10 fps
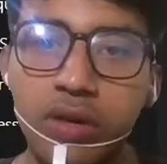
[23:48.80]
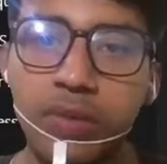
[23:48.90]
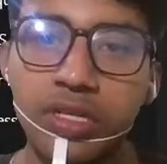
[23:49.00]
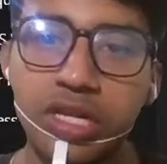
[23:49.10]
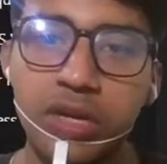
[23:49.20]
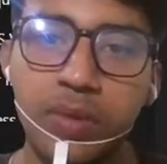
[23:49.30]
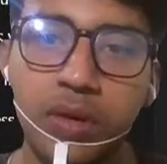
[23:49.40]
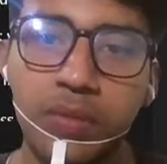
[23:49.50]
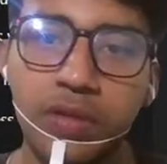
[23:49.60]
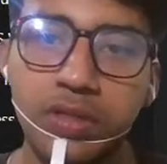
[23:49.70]
completion a
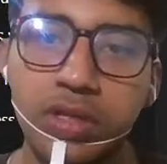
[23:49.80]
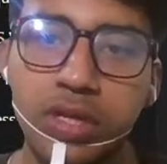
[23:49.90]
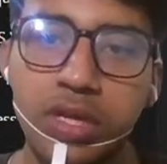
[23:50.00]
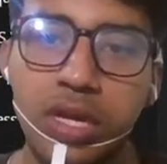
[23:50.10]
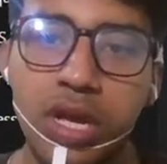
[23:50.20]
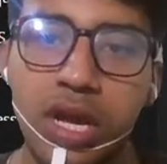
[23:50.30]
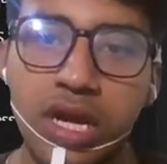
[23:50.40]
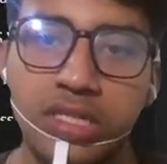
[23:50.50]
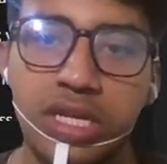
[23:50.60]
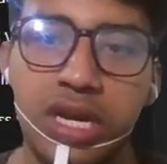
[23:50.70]
promise
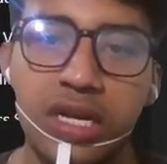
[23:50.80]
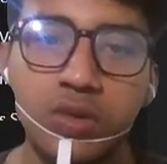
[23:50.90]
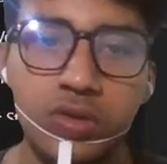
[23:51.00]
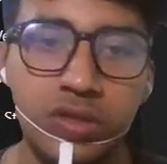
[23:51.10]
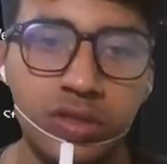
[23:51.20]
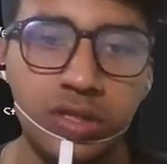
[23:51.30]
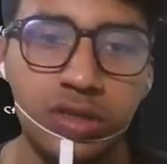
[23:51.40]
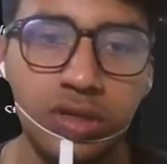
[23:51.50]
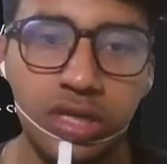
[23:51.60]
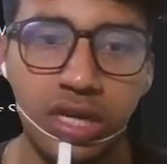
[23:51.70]
and send to the
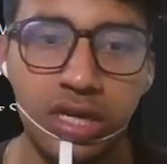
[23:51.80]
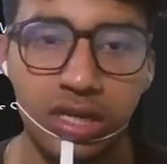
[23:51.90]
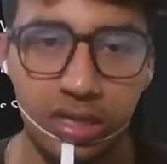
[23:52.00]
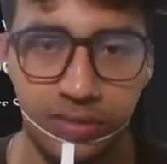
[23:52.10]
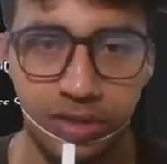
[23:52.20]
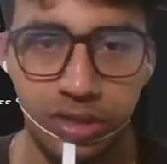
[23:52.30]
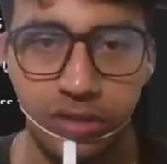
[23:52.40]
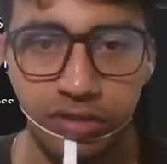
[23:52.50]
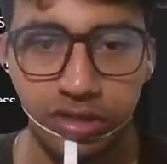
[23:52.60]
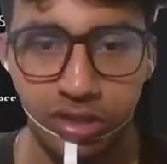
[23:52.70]
result.then. Take it.
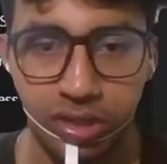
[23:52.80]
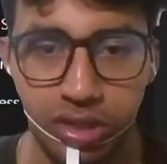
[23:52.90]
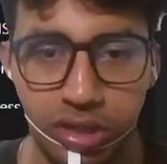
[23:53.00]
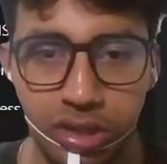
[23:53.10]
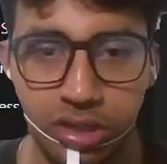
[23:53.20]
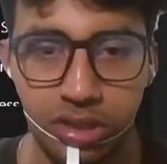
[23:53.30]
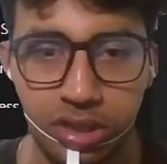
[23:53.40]
Resolve what is called is